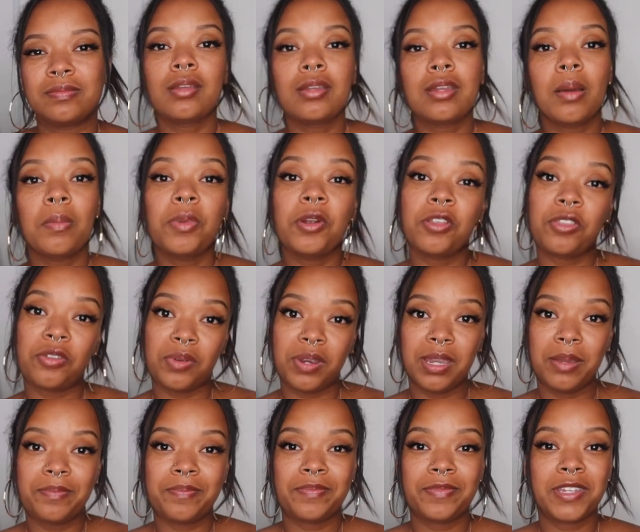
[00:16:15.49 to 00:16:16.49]
Number
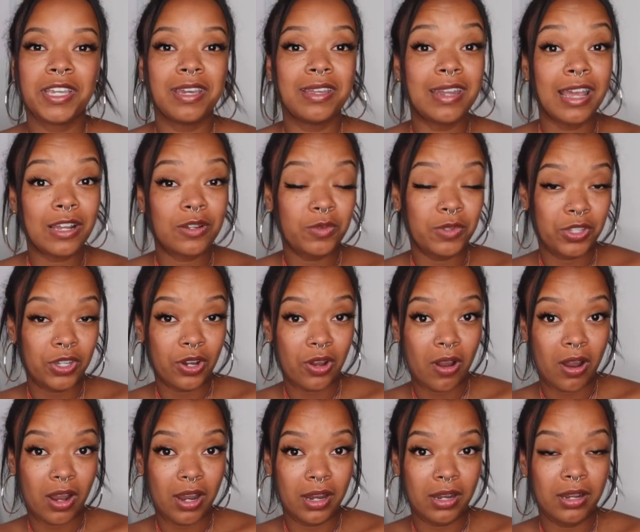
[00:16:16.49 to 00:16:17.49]
three, connect with your
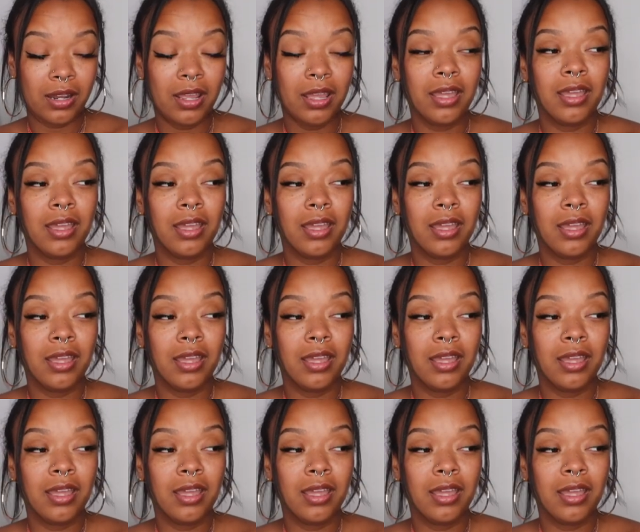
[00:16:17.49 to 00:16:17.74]
heart.